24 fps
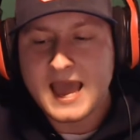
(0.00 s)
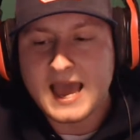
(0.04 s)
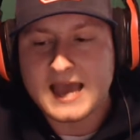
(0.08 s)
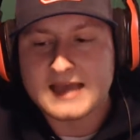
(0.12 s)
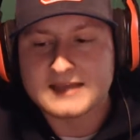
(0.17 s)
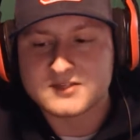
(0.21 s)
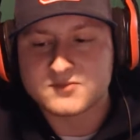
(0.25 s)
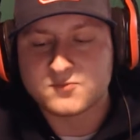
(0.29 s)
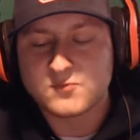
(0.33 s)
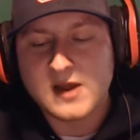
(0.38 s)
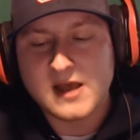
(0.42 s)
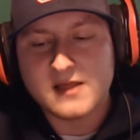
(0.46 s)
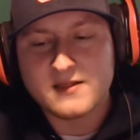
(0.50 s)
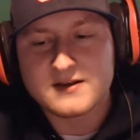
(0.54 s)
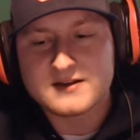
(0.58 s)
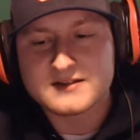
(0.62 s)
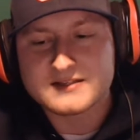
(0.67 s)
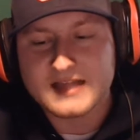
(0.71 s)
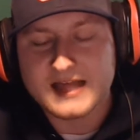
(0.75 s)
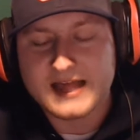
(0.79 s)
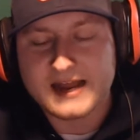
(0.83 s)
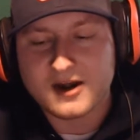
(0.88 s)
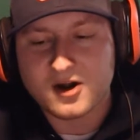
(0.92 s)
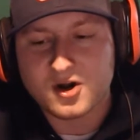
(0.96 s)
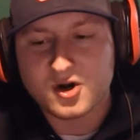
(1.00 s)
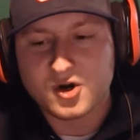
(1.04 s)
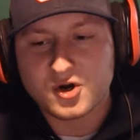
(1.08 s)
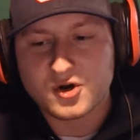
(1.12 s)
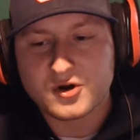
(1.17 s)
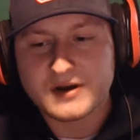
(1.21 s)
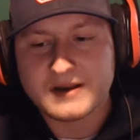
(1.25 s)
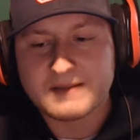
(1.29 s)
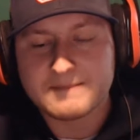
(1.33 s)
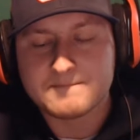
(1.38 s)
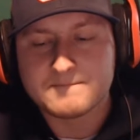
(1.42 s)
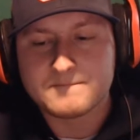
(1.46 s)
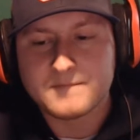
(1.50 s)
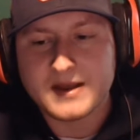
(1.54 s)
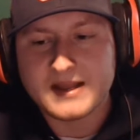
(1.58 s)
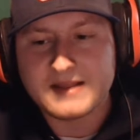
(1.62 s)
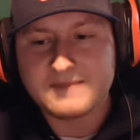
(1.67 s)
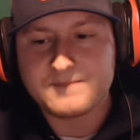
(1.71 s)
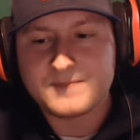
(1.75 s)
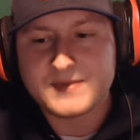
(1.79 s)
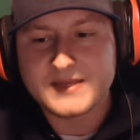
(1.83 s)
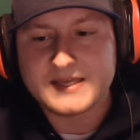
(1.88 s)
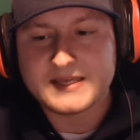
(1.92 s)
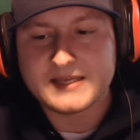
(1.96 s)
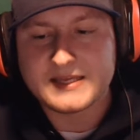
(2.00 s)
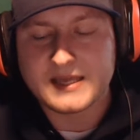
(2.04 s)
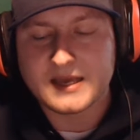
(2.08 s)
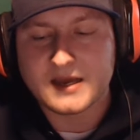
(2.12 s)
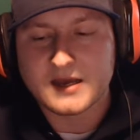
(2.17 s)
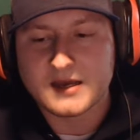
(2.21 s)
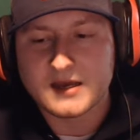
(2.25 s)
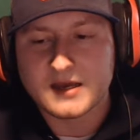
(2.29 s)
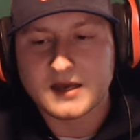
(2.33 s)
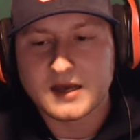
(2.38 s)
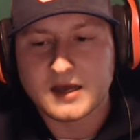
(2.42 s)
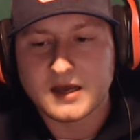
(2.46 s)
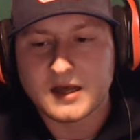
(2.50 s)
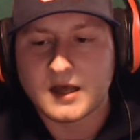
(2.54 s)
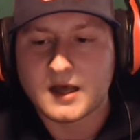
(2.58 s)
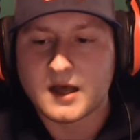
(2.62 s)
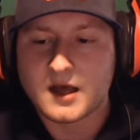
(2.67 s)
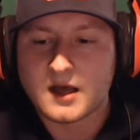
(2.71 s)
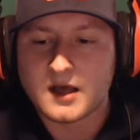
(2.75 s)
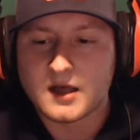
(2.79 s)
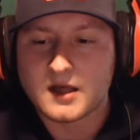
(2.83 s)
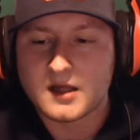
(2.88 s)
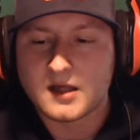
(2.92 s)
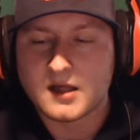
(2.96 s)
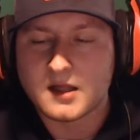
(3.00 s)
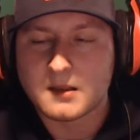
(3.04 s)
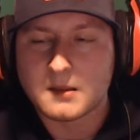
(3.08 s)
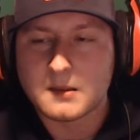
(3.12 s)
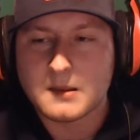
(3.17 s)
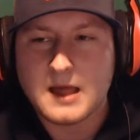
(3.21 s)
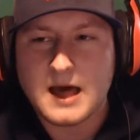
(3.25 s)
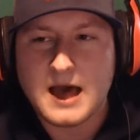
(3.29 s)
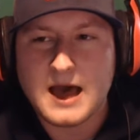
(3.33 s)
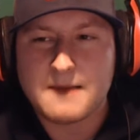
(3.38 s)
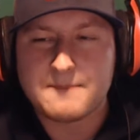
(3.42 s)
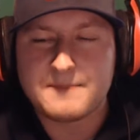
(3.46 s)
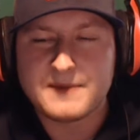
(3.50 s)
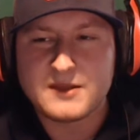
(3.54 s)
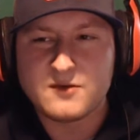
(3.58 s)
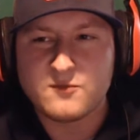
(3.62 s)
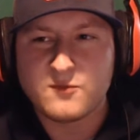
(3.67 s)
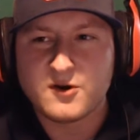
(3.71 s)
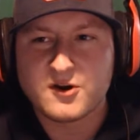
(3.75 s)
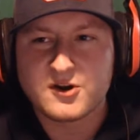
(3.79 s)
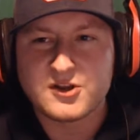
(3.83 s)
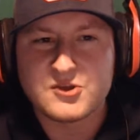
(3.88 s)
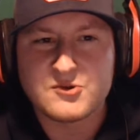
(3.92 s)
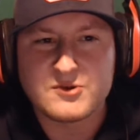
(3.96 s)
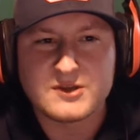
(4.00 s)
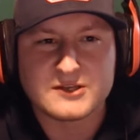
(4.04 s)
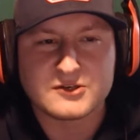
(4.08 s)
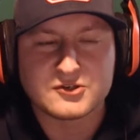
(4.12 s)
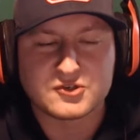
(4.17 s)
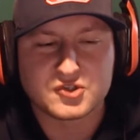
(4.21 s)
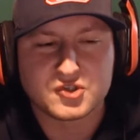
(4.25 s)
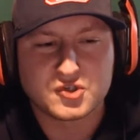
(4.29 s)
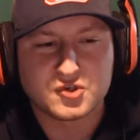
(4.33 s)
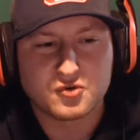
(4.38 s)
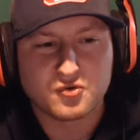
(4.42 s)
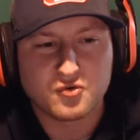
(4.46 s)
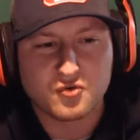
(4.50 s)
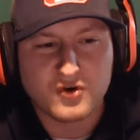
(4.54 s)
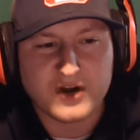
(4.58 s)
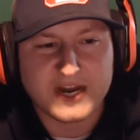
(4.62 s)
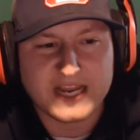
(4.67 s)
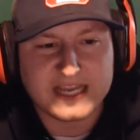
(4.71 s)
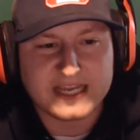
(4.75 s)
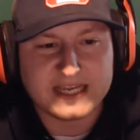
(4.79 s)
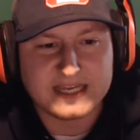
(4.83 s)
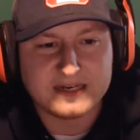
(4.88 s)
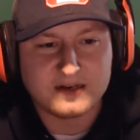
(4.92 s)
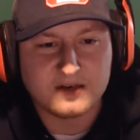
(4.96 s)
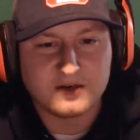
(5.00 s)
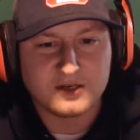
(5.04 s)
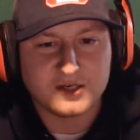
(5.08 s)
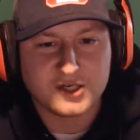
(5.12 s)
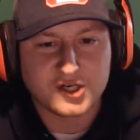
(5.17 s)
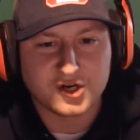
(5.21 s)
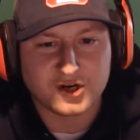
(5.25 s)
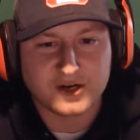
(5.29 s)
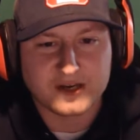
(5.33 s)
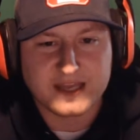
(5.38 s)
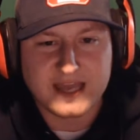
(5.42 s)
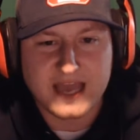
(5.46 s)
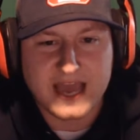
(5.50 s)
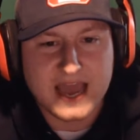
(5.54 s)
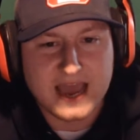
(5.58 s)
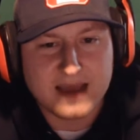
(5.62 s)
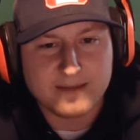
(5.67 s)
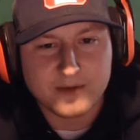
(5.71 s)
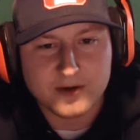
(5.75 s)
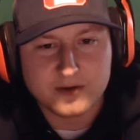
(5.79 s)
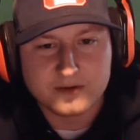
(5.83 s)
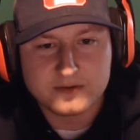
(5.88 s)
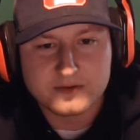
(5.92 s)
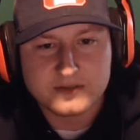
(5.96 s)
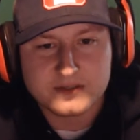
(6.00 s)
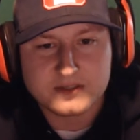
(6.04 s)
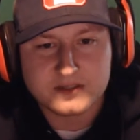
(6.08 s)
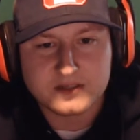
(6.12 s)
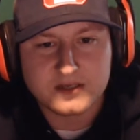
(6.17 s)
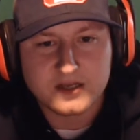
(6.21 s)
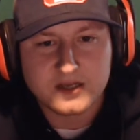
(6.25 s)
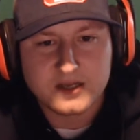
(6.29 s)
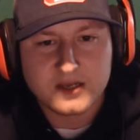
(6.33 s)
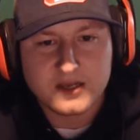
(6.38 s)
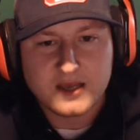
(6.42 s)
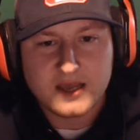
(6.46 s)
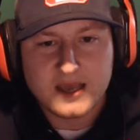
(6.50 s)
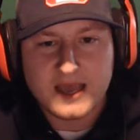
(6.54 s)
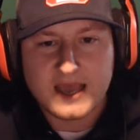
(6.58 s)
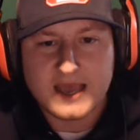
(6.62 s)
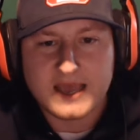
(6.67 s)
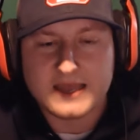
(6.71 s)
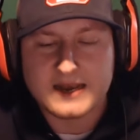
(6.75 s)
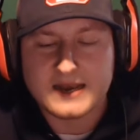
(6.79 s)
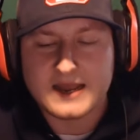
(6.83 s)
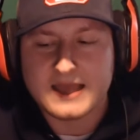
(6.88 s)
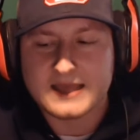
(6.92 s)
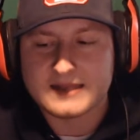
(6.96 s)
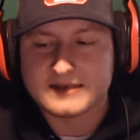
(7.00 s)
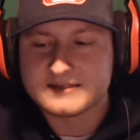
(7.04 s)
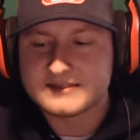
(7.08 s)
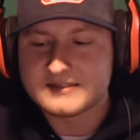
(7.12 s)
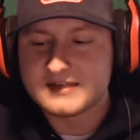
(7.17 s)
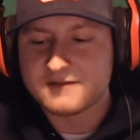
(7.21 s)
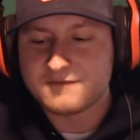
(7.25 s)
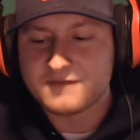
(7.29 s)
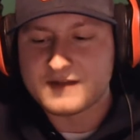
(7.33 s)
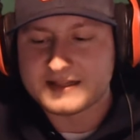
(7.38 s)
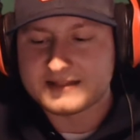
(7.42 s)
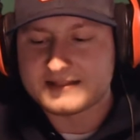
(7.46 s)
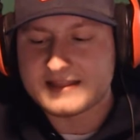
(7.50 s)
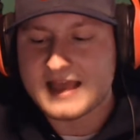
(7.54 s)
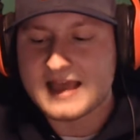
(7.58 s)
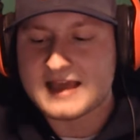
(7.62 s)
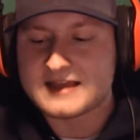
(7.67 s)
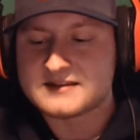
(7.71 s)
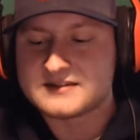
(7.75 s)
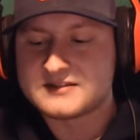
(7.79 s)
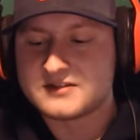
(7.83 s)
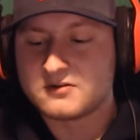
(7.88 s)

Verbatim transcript: as well as I heard it might be a, a lobby where you can trade your camos and and stuff like that.